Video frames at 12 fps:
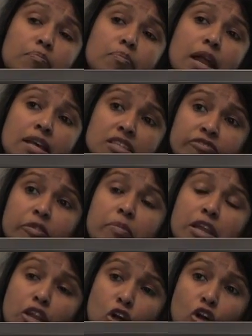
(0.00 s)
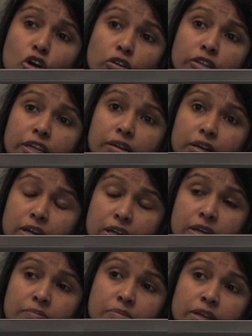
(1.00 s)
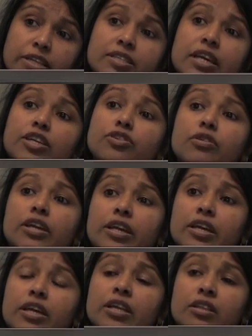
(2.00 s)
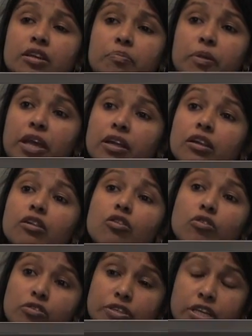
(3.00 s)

blasphemy law, it's actually in the penal code,